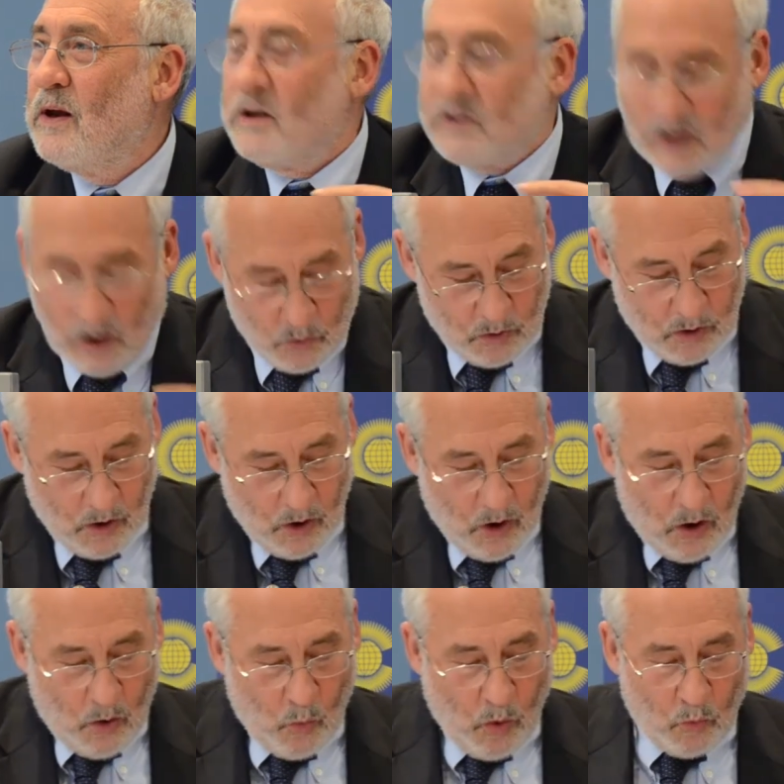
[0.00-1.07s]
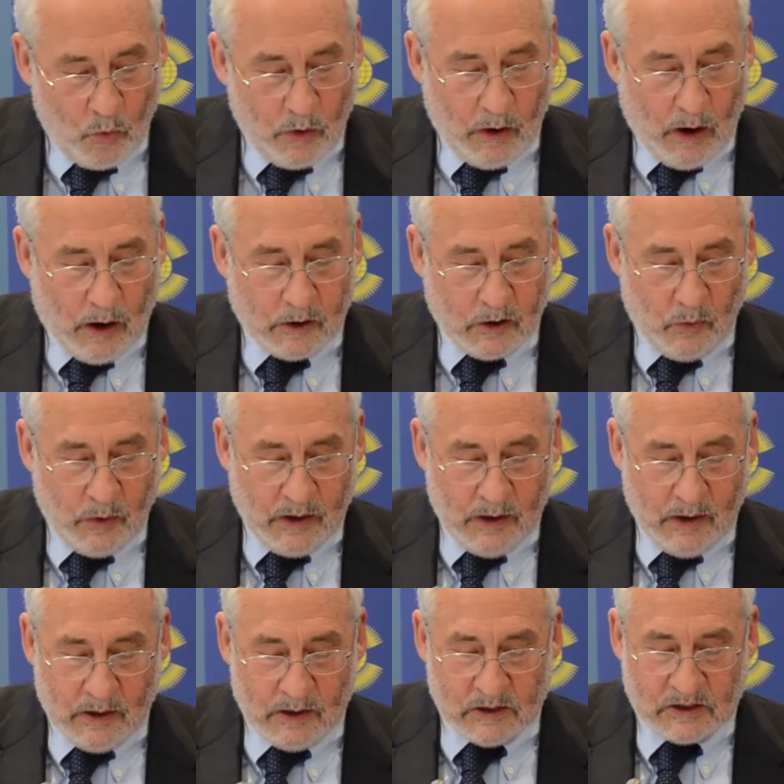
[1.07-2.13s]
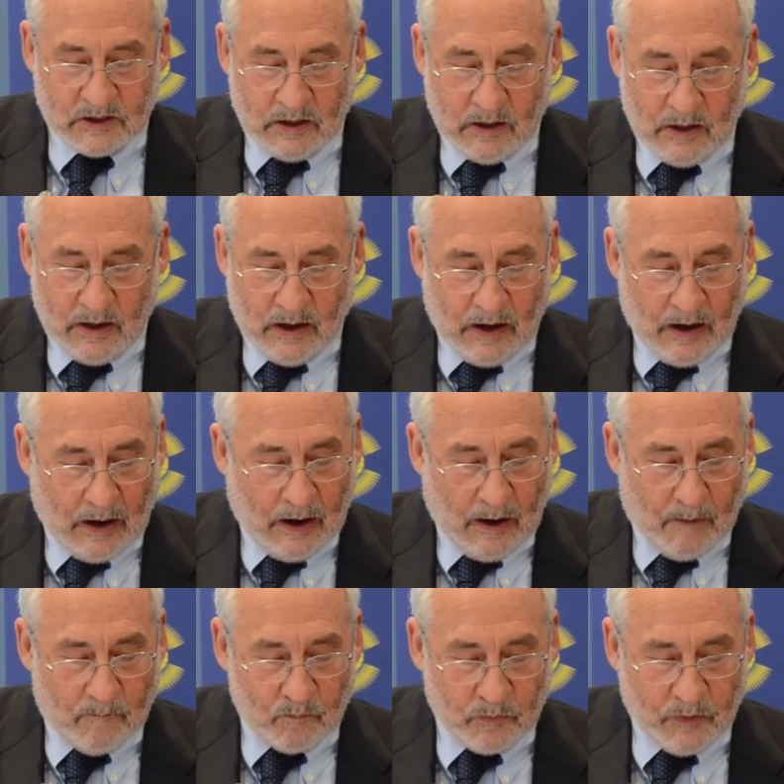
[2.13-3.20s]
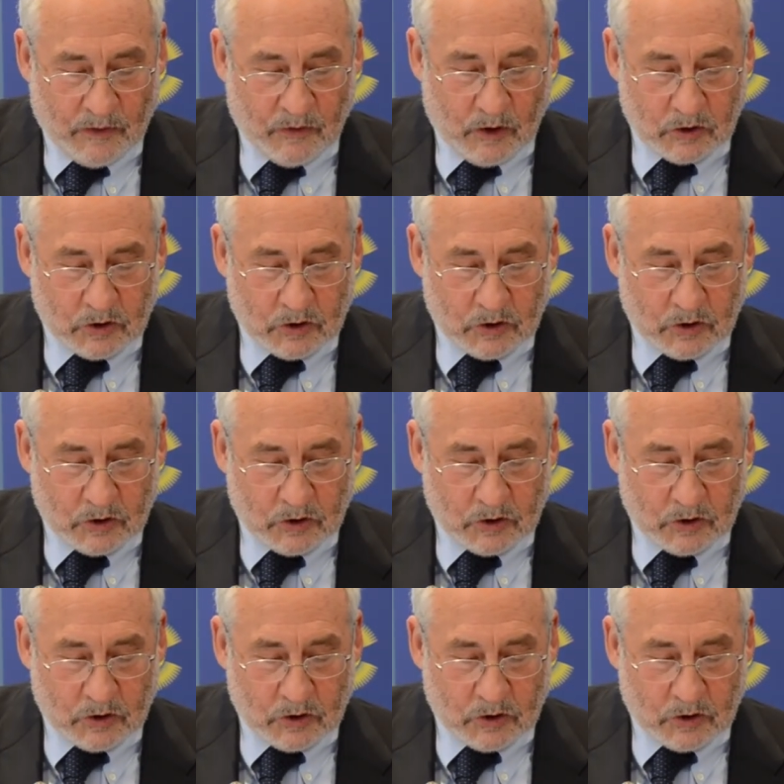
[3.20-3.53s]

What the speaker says: So what we're arguing is that